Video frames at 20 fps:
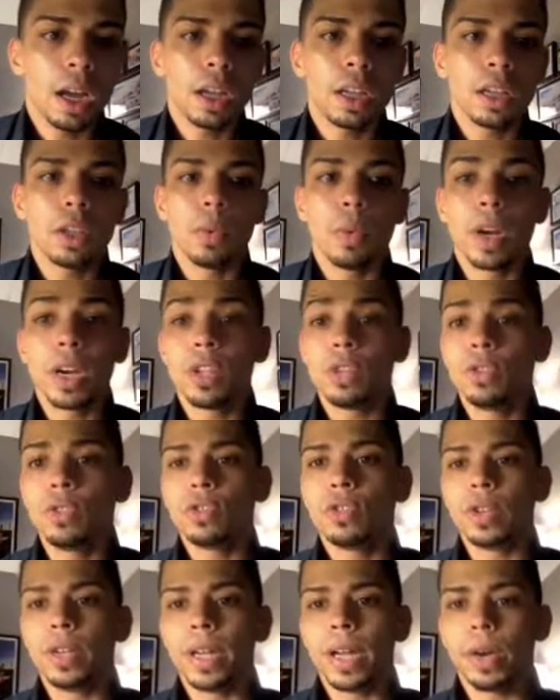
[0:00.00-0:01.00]
You want to use
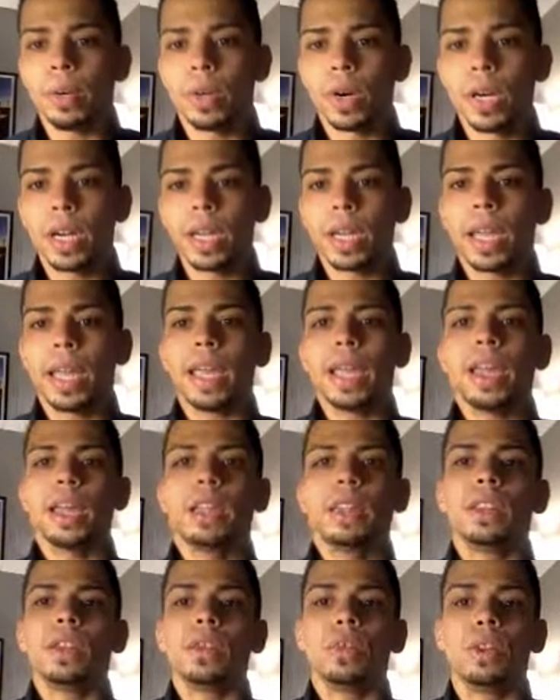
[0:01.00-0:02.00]
your network
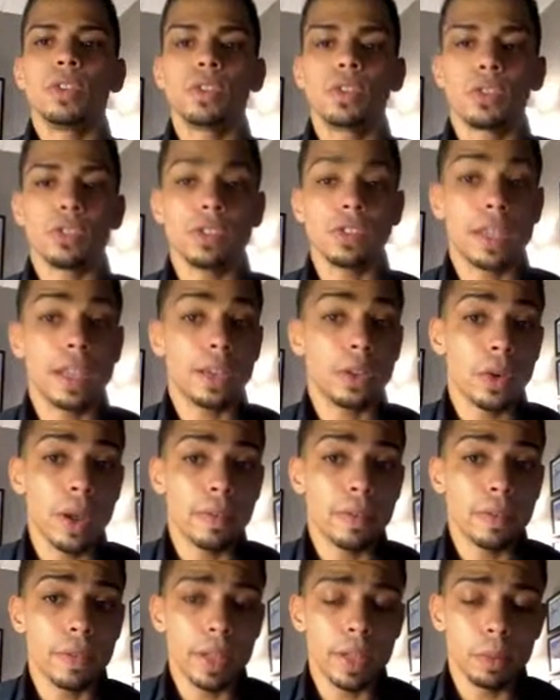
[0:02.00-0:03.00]
and the resources that you
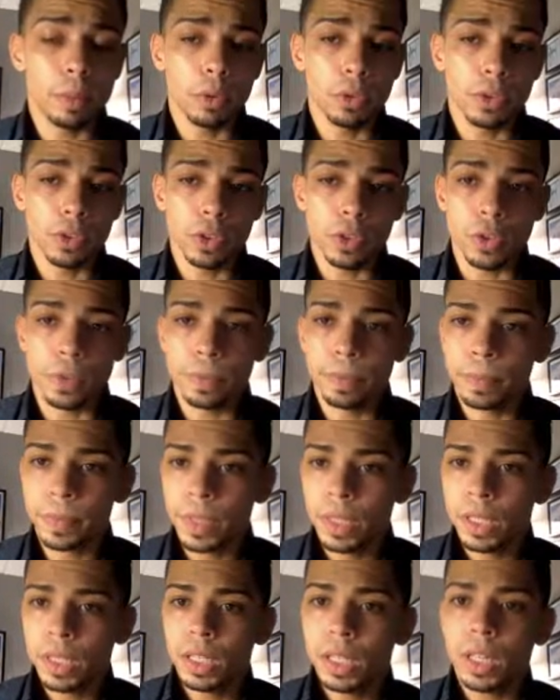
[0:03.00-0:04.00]
have available to you.
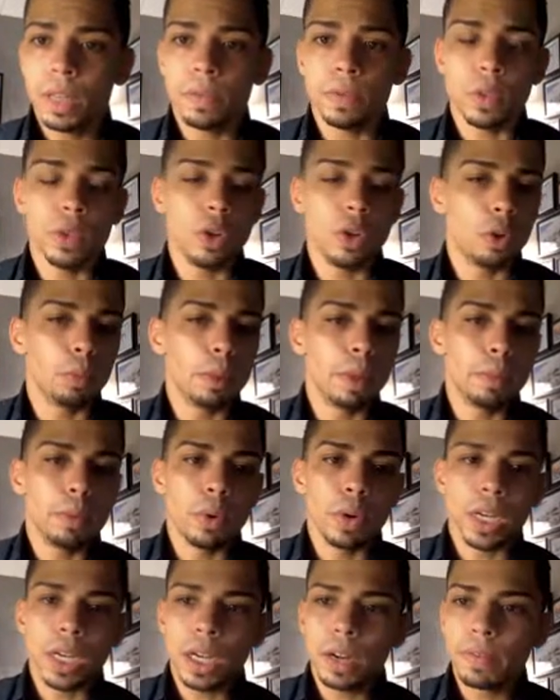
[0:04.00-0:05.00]
If you know
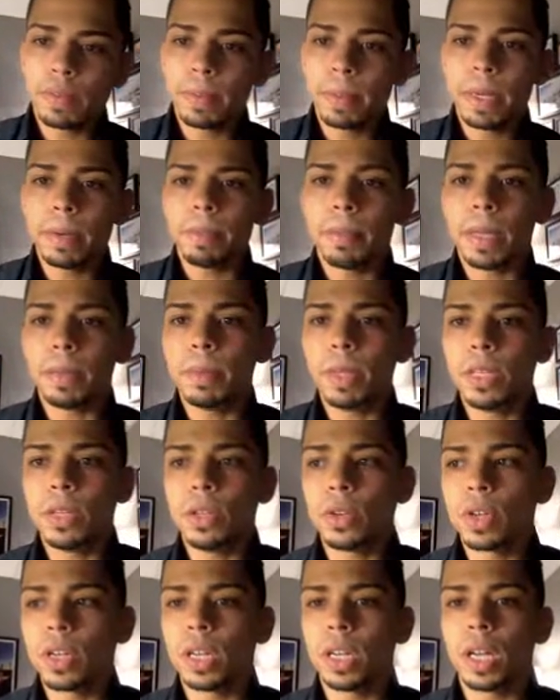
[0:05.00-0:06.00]
people in government, maybe
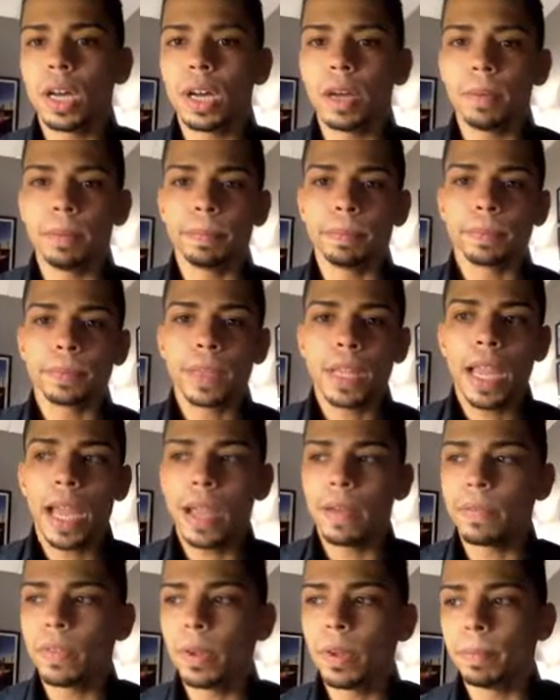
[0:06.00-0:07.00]
you can
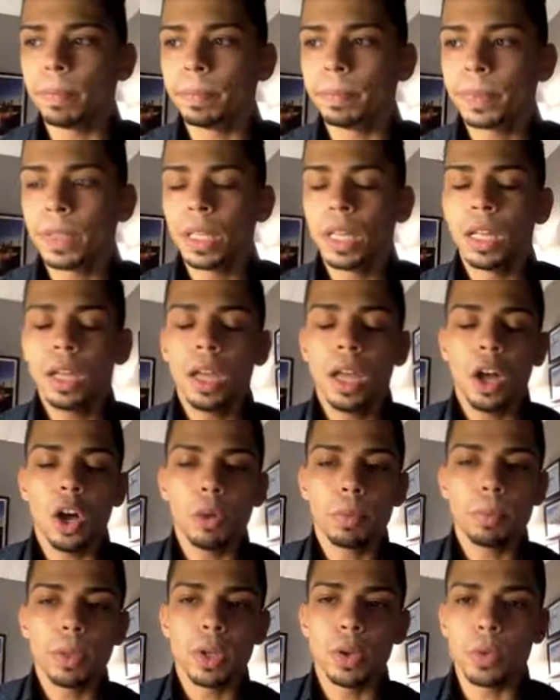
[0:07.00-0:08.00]
have them
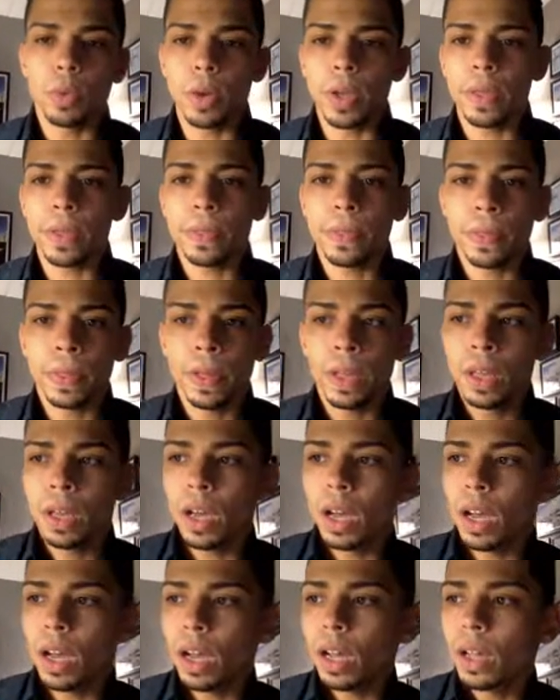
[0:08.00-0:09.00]
help you with
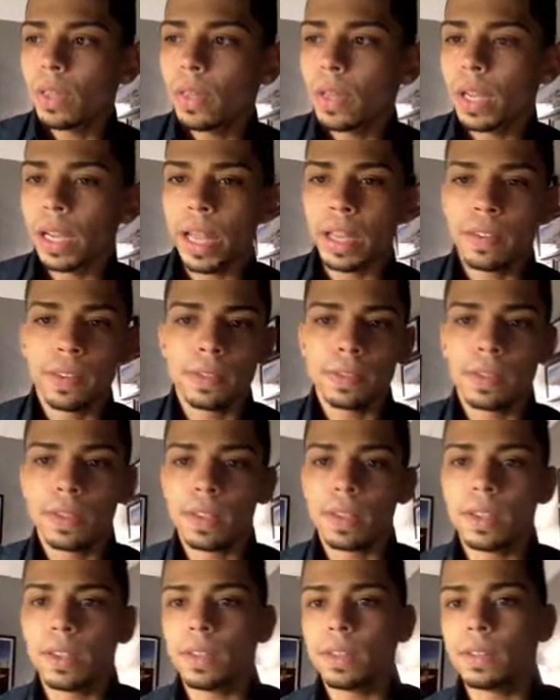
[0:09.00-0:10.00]
the
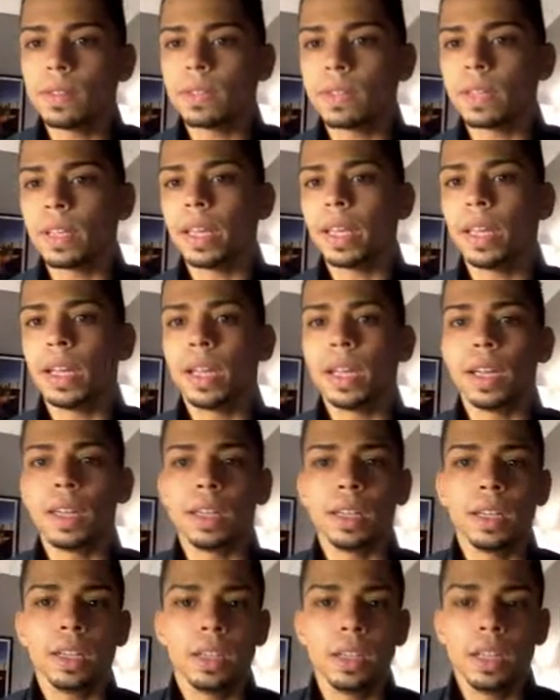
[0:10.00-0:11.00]
licenses
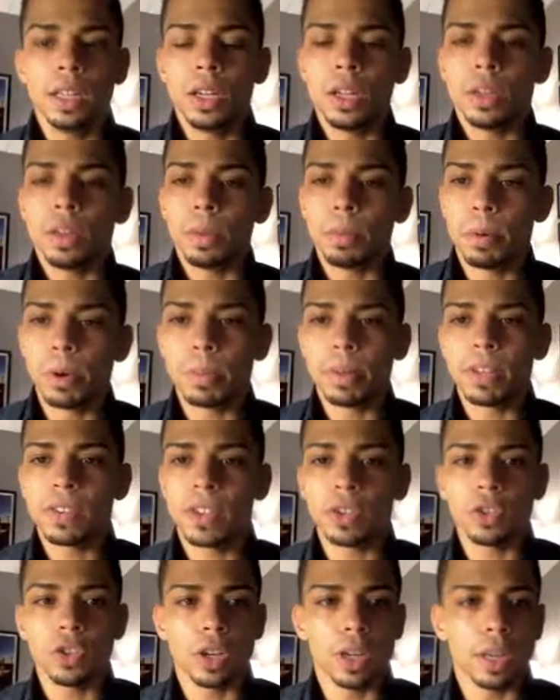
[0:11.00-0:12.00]
and the permits
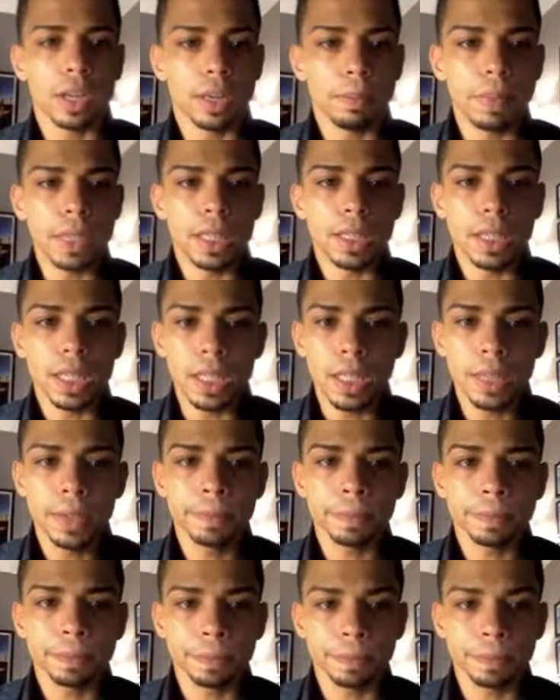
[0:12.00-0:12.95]
that you're going to be needing.